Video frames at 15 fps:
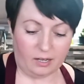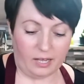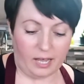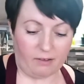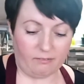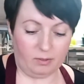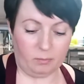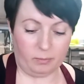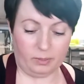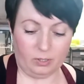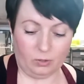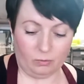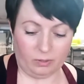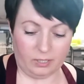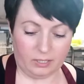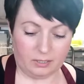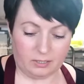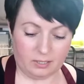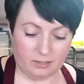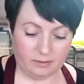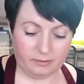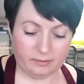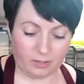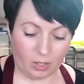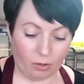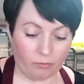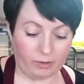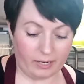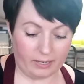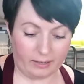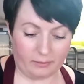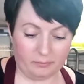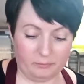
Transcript: haven't been doing it already.